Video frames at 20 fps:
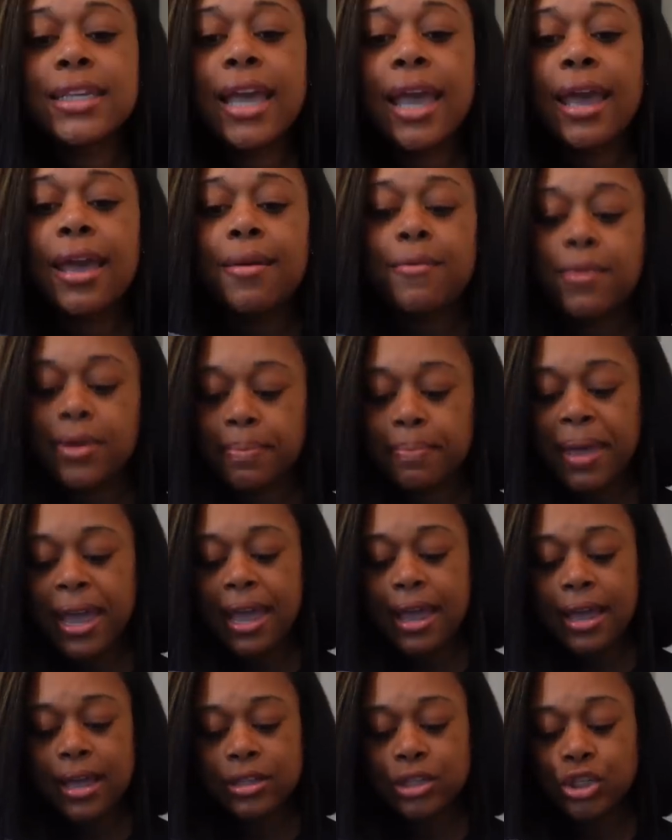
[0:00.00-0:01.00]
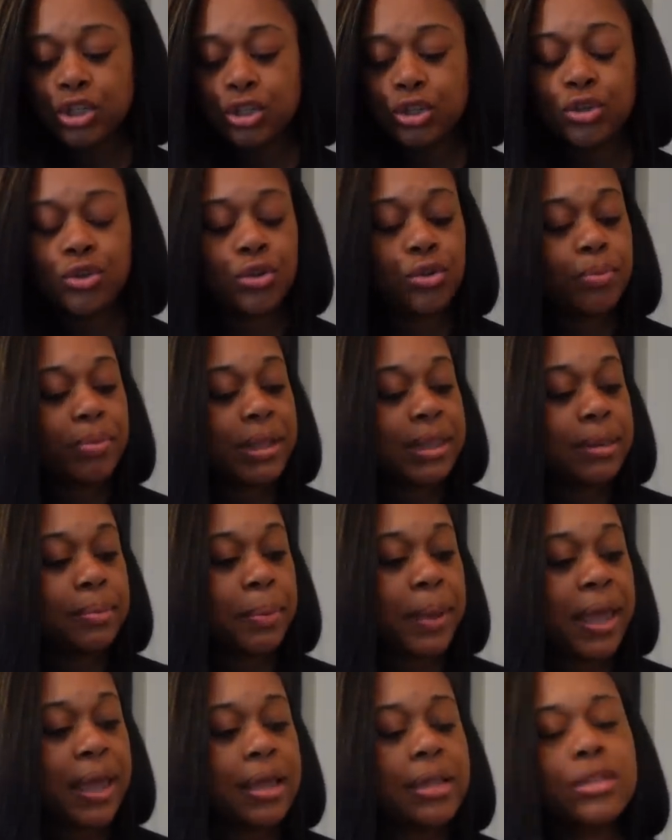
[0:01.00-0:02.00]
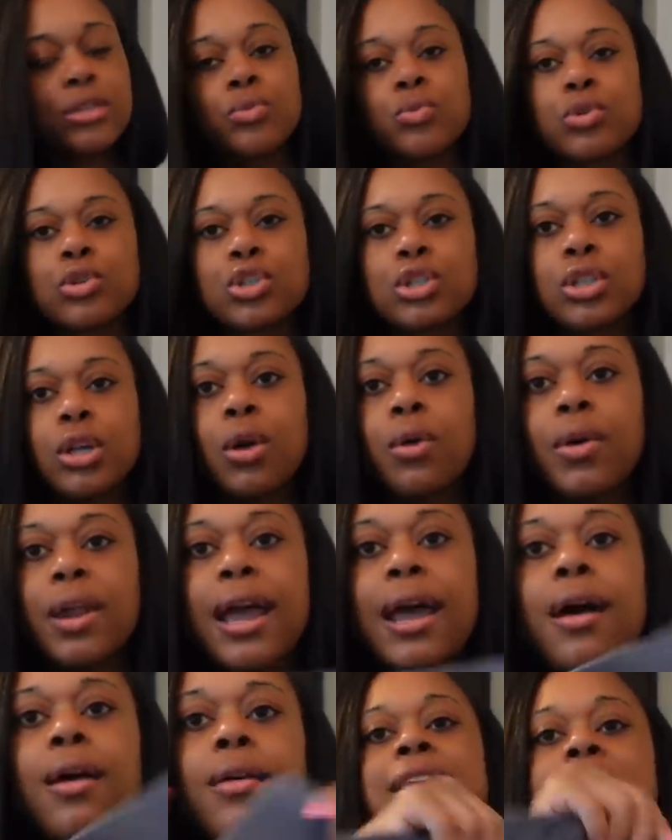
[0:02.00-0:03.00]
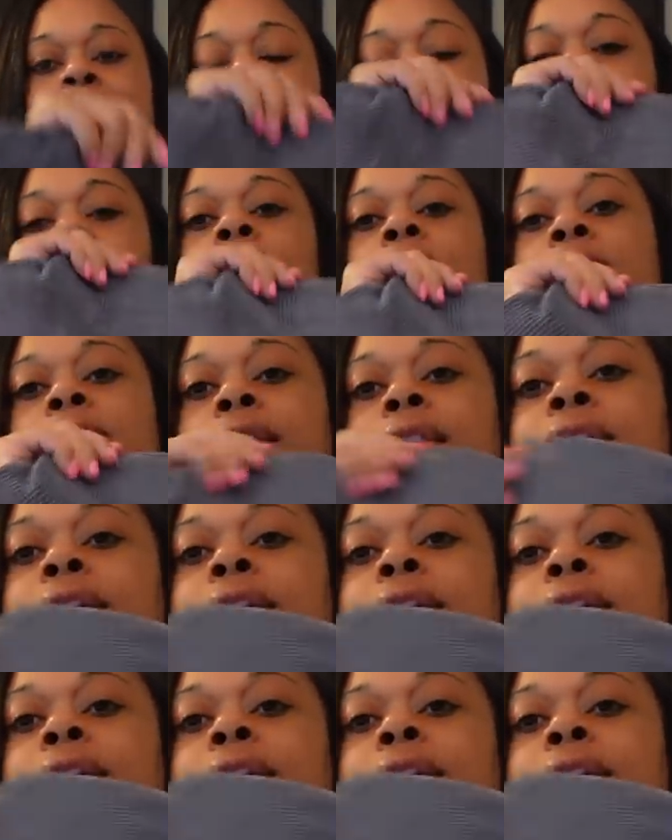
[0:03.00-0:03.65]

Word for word: came with pants too but the pants were sold out i still wanted